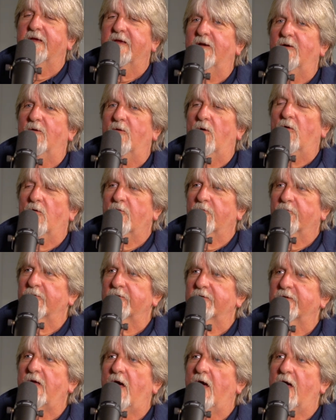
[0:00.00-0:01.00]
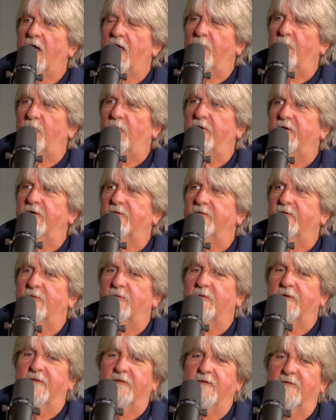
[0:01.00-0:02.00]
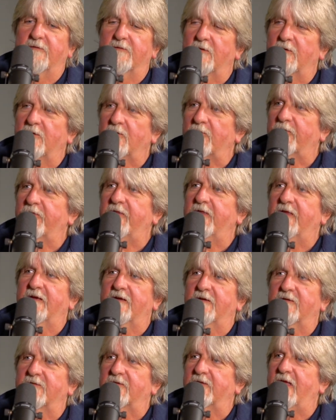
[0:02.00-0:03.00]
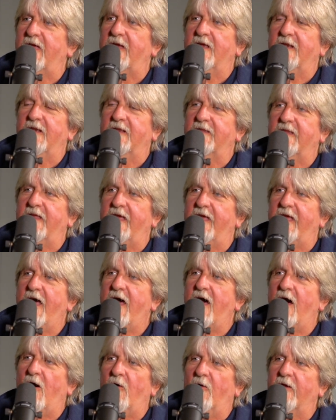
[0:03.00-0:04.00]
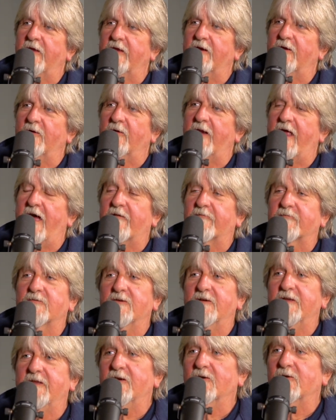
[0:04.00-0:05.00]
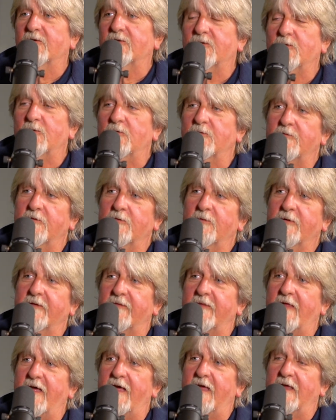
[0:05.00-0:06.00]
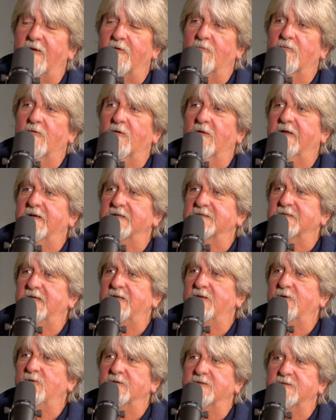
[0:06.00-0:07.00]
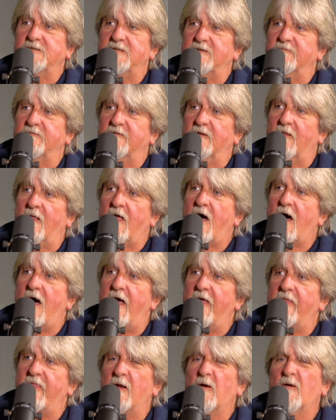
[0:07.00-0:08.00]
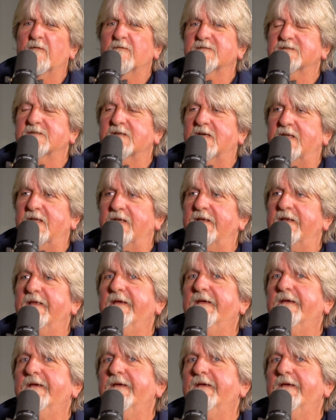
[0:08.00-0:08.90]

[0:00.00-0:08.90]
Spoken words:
you know, over time, when you're doing these little things day in and day out, you know, and after a year or two of doing that, you realize that you achieved a lot. And then all of a sudden,